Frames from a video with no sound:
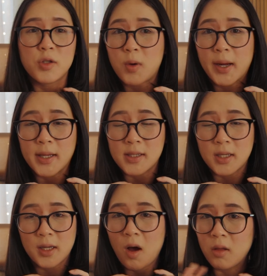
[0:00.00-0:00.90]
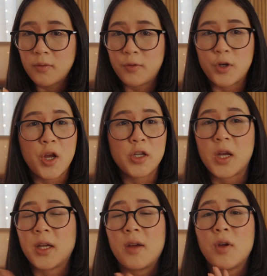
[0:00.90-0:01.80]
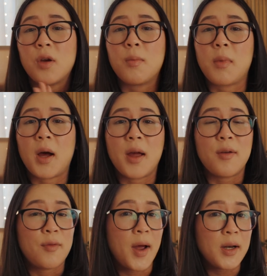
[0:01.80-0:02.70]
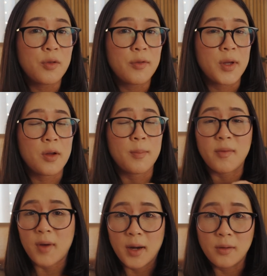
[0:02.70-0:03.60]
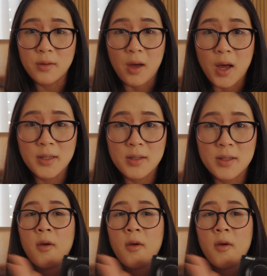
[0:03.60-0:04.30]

so I can see all the footage and give you my final review, my final thoughts.